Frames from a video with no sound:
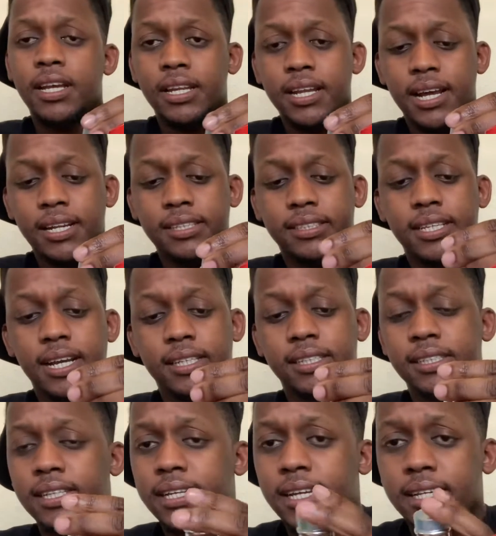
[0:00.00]
Dallas,
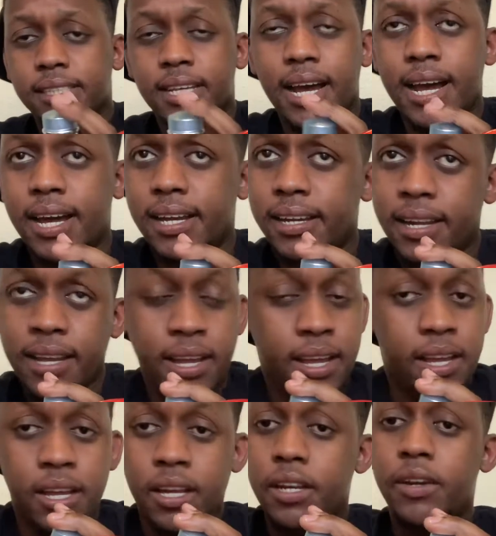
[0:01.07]
Texas, it gets hot
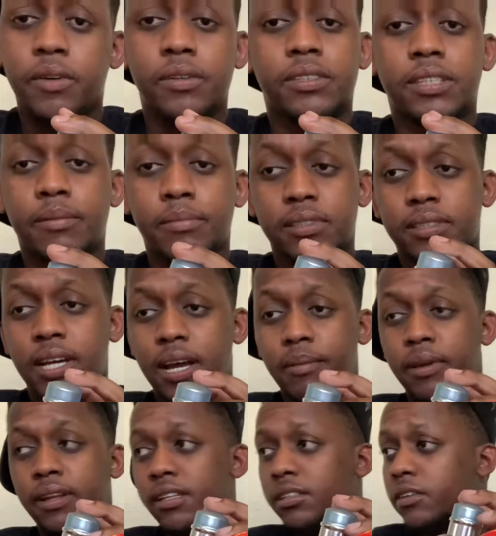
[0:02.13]
during summertime
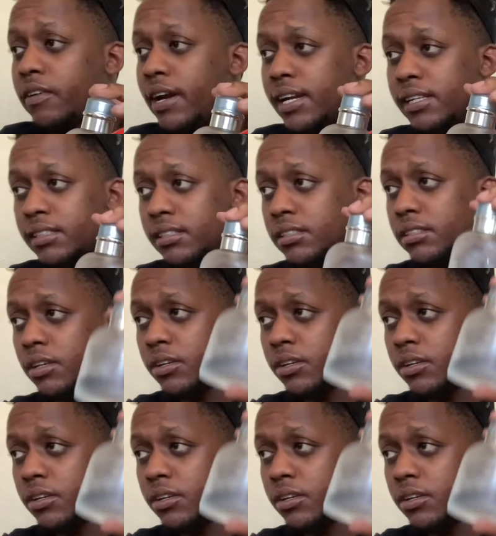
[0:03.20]
and it's crazy. So